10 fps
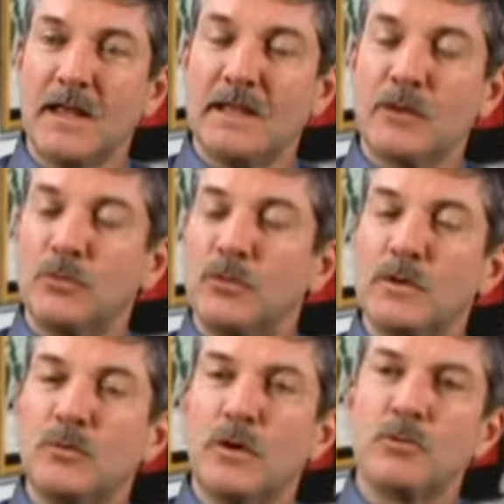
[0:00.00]
Now,
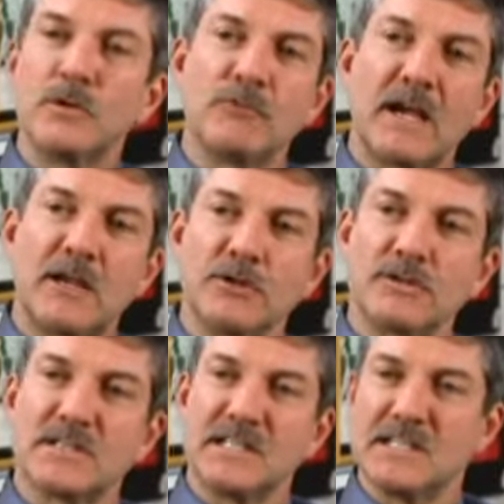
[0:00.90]
what would a regular
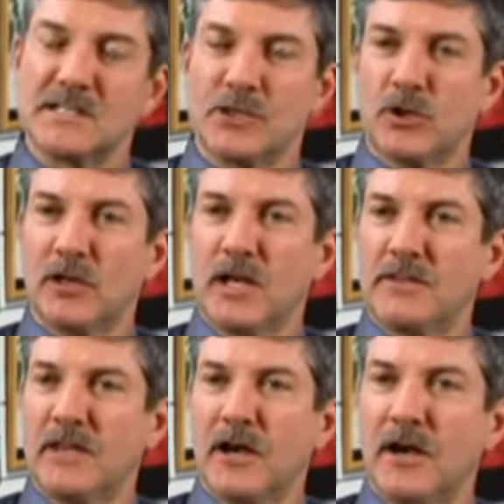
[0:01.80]
season look like
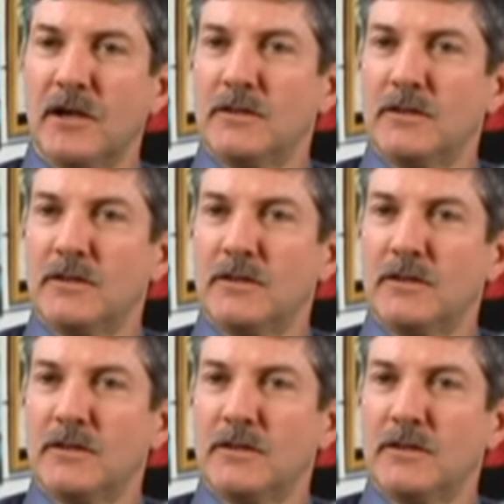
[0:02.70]
there,